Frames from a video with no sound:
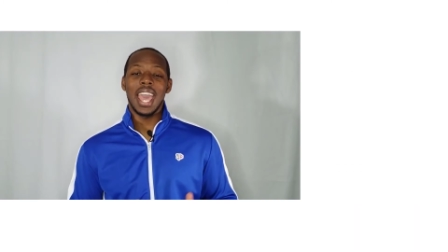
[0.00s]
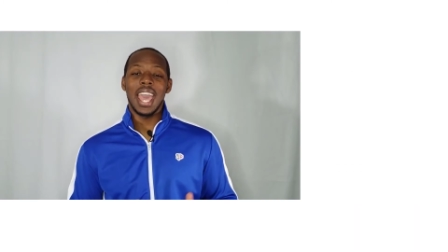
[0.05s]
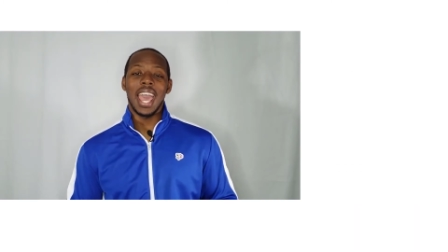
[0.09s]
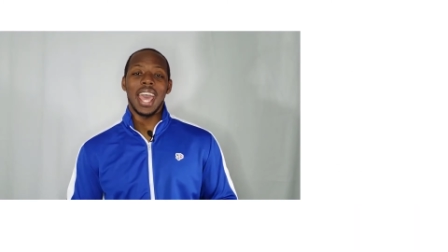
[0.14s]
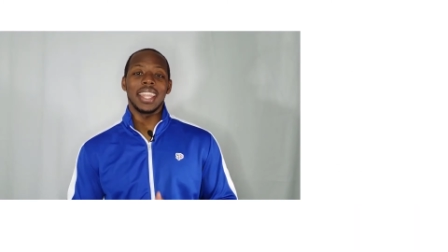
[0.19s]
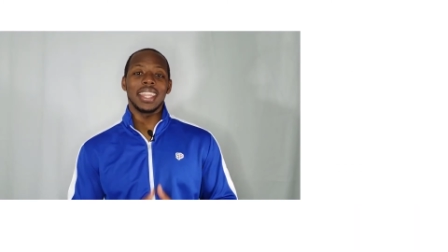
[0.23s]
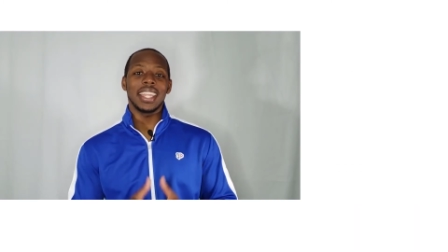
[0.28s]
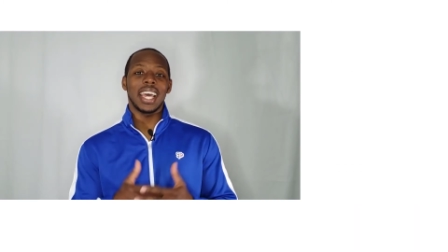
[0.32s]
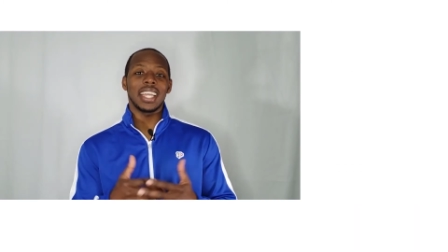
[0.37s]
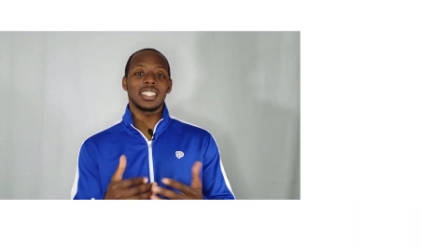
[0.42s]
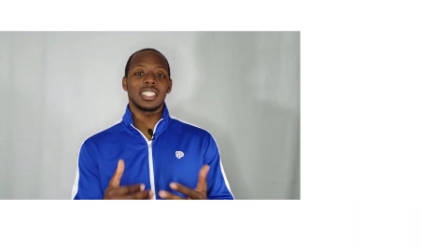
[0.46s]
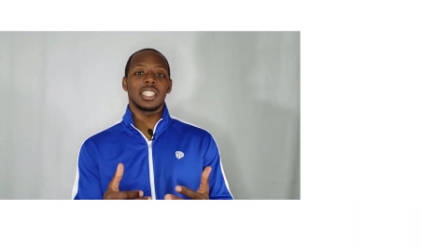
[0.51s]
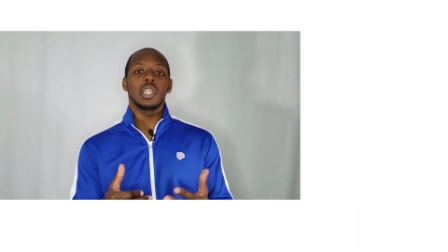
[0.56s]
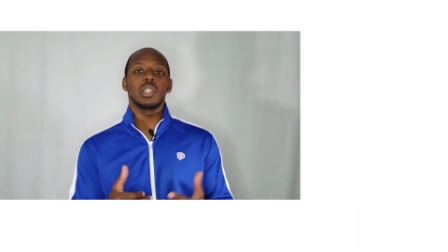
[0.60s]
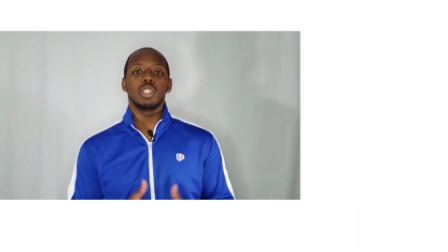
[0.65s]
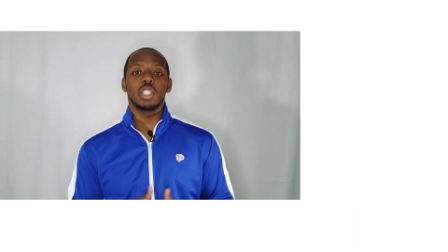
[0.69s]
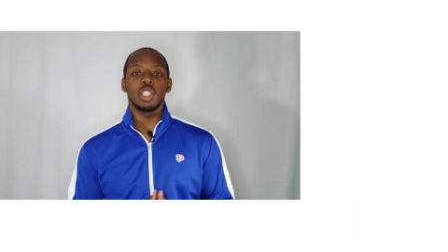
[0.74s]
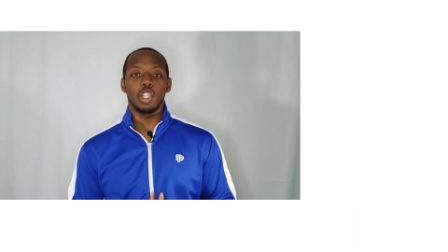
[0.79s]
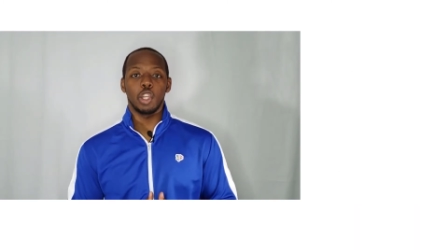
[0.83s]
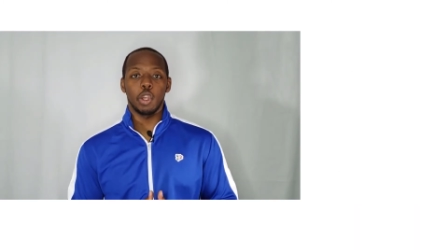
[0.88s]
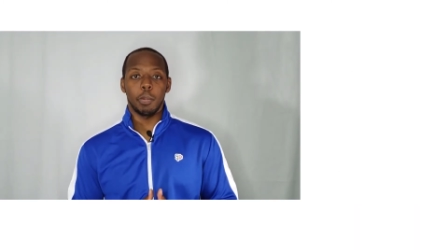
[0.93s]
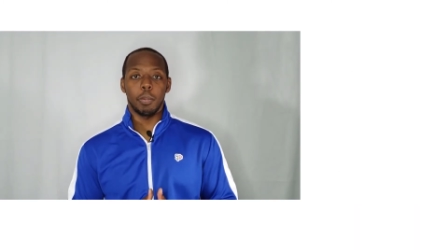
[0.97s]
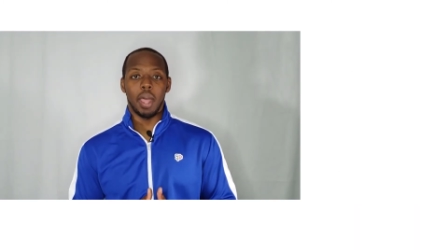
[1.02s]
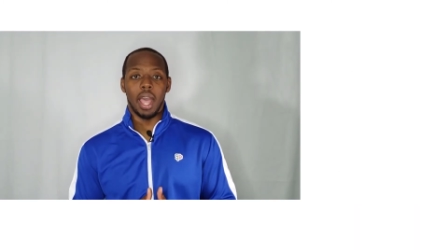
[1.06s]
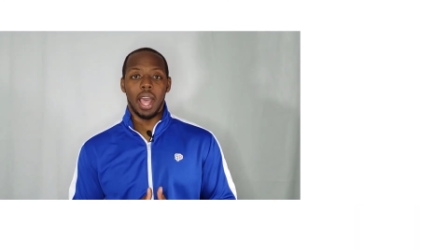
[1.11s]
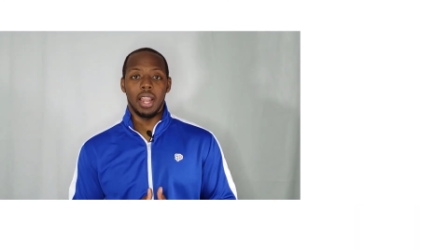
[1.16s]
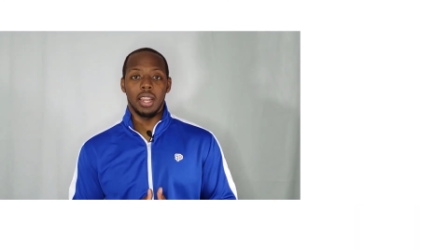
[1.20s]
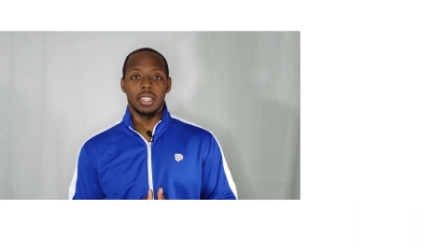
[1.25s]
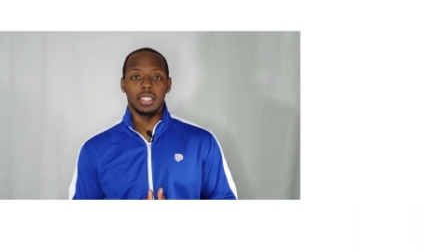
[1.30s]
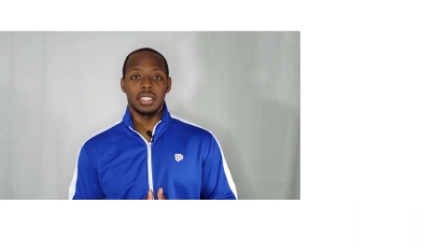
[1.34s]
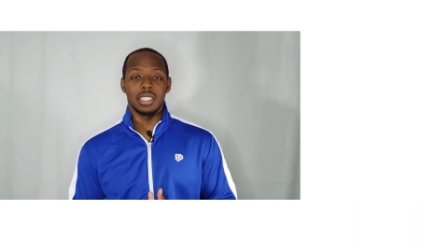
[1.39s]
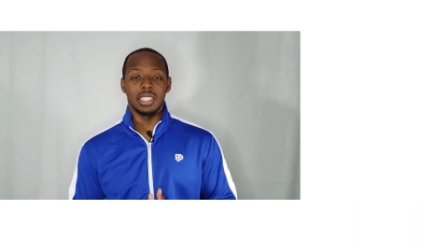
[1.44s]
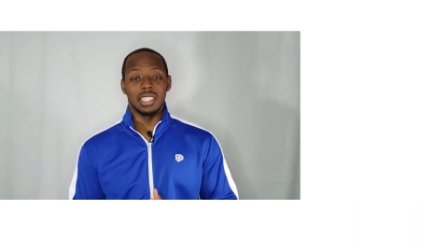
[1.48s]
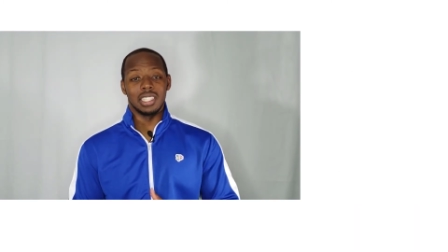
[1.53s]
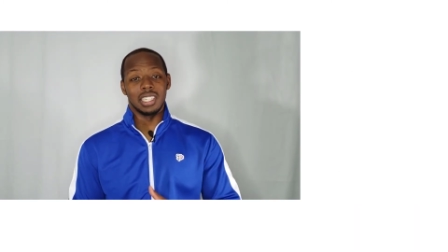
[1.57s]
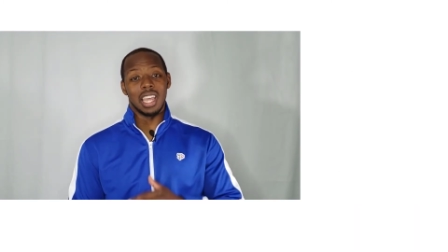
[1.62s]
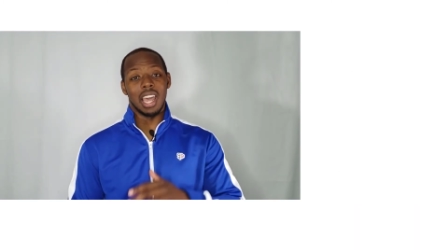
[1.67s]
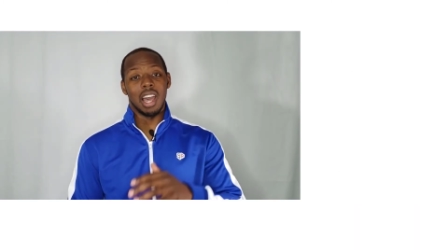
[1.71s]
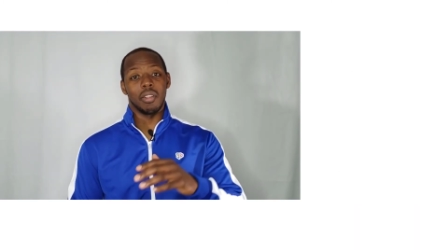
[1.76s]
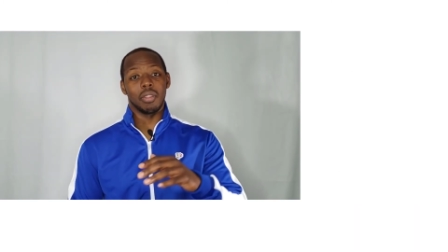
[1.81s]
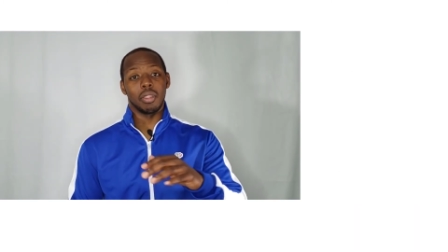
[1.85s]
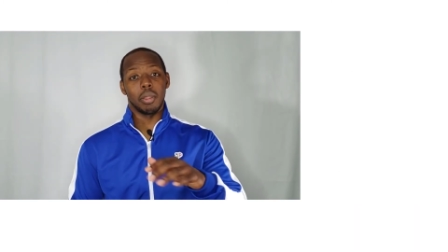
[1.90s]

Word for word: And that tells you your balance sheet. Now,